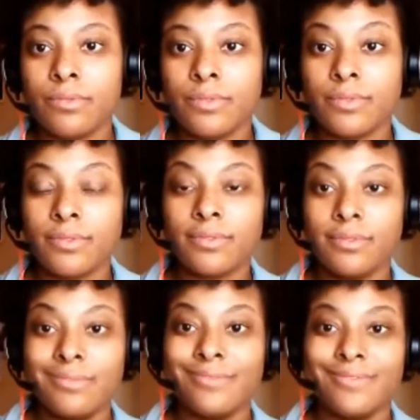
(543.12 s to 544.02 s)

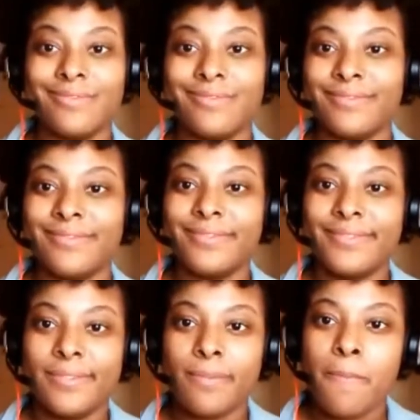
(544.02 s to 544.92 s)

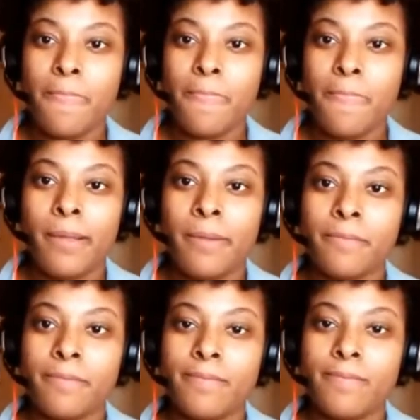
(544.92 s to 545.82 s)

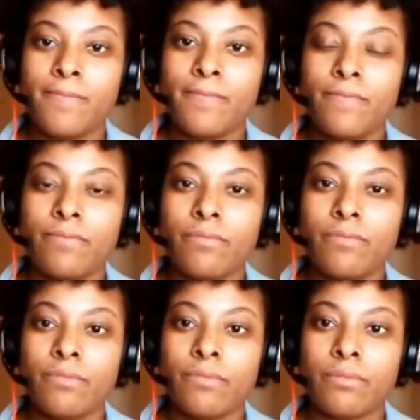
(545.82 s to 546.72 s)

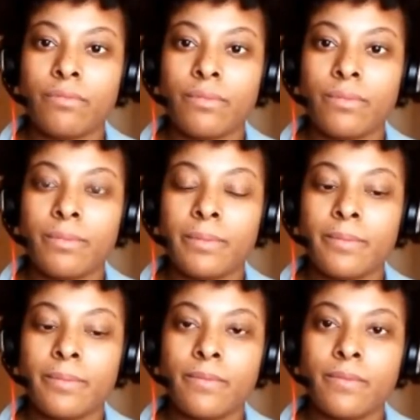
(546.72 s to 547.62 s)

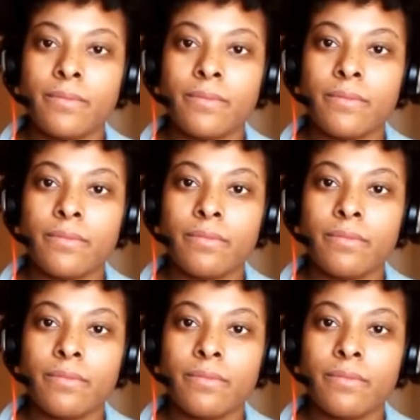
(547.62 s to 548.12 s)
(not speaking)